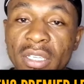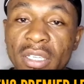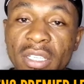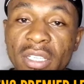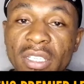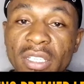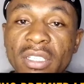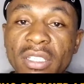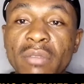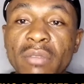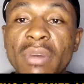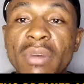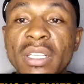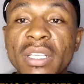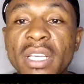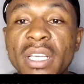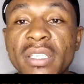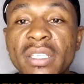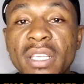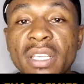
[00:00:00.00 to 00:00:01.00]
This is the
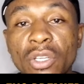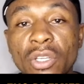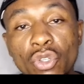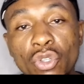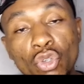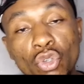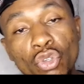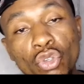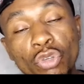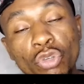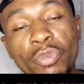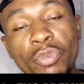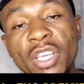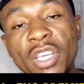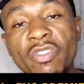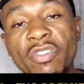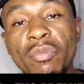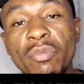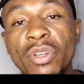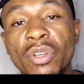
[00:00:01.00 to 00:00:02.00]
match I said you should be
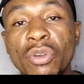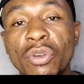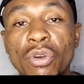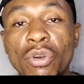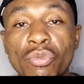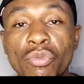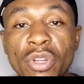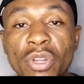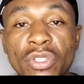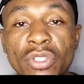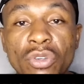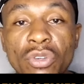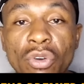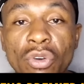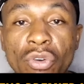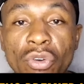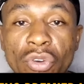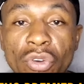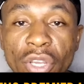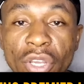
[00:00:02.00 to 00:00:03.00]
giving me the correct
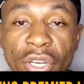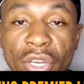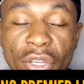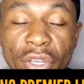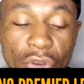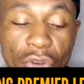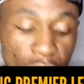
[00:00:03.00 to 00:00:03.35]
score in the